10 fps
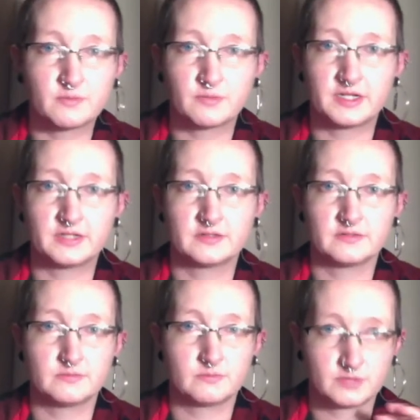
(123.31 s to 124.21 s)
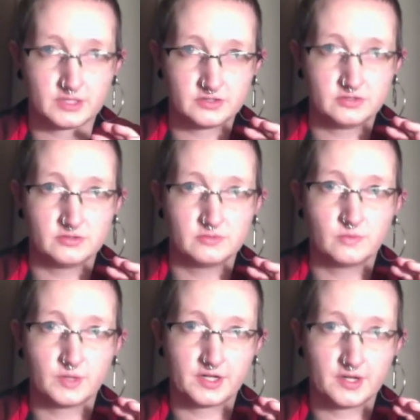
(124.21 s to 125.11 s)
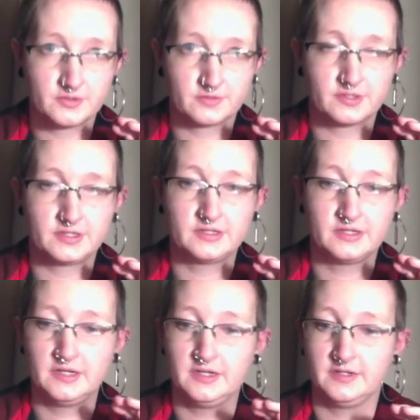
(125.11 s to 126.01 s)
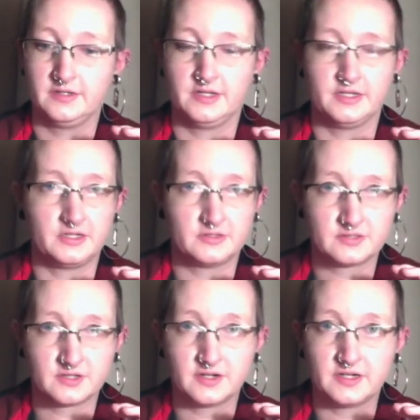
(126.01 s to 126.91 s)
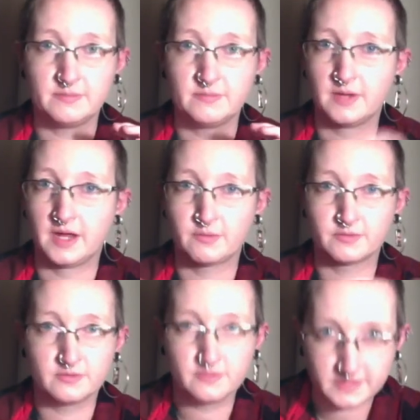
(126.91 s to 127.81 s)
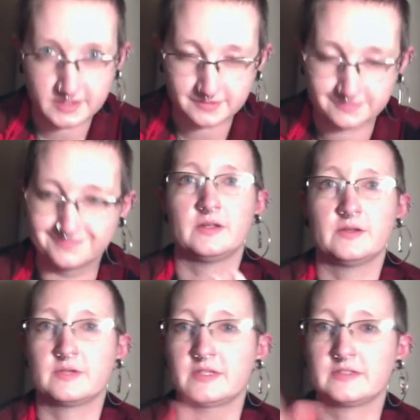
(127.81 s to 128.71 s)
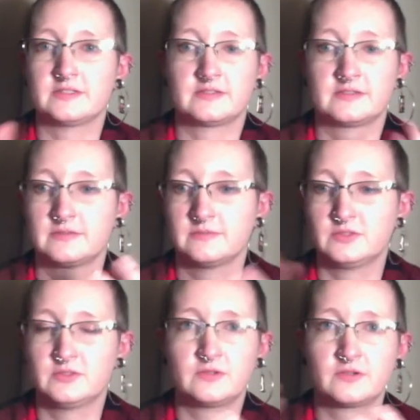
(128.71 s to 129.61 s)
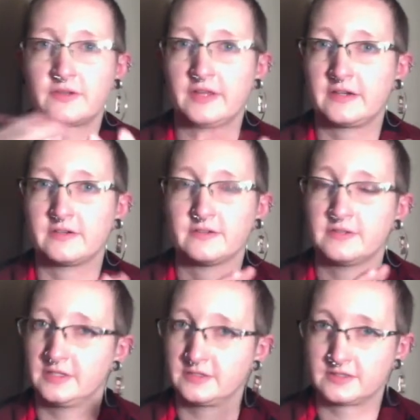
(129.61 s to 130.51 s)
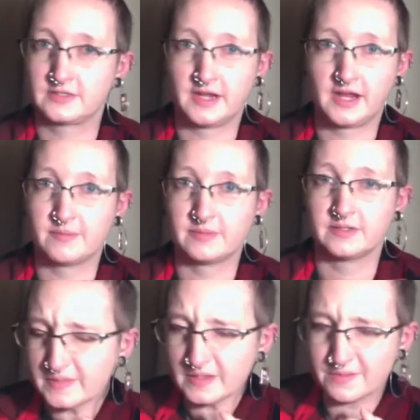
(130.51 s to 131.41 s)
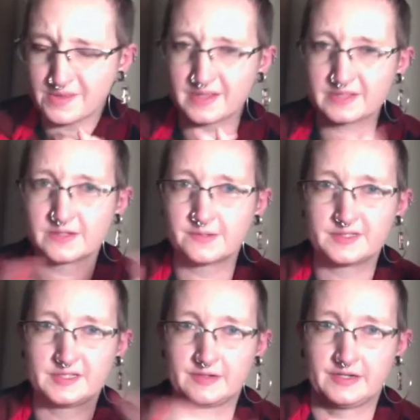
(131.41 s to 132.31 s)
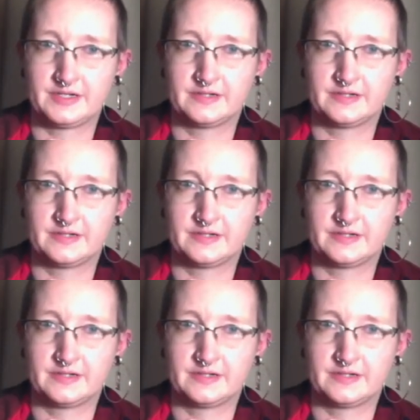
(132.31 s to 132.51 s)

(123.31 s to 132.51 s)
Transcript: When I get to 100 in a year's time, I will do a video. Whether it's sooner or later, it's gonna happen. I think that's all I want to say right now.